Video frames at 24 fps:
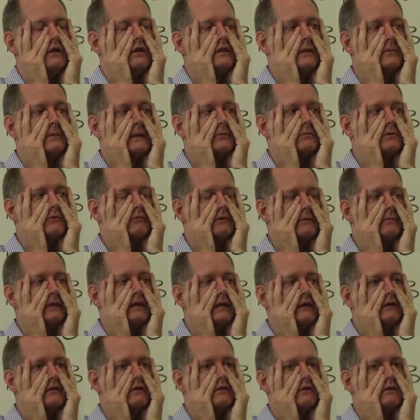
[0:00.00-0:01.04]
The people
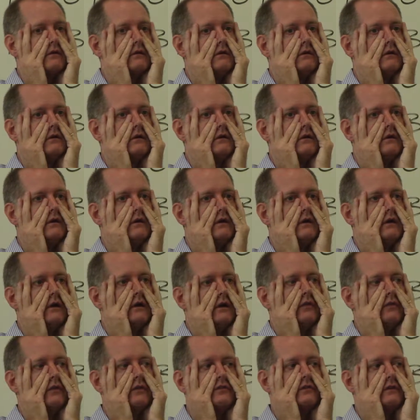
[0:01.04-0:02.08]
repent.
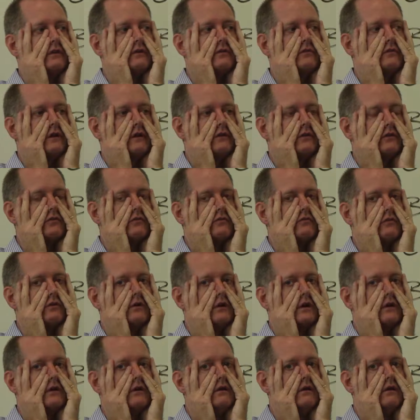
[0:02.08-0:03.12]
The city's not
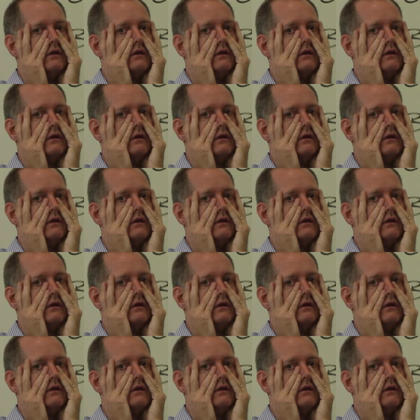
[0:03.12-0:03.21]
destroyed.